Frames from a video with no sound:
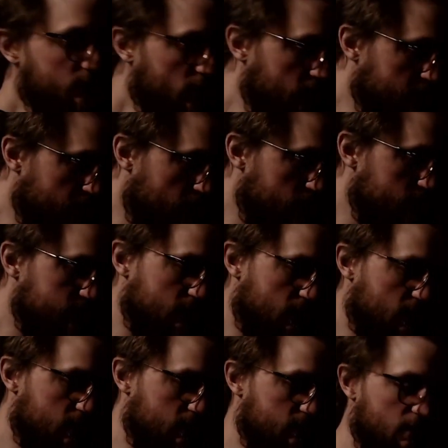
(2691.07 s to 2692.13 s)
you know,
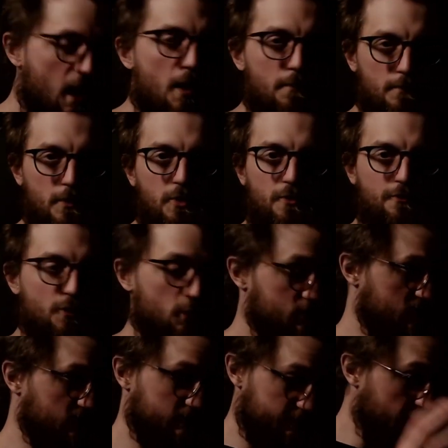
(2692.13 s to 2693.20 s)
I'm looking forward
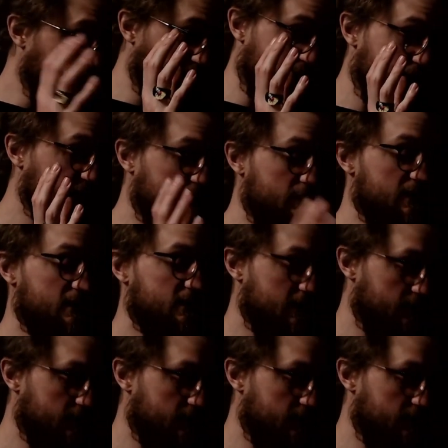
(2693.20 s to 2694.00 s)
to. Fuck man, give me.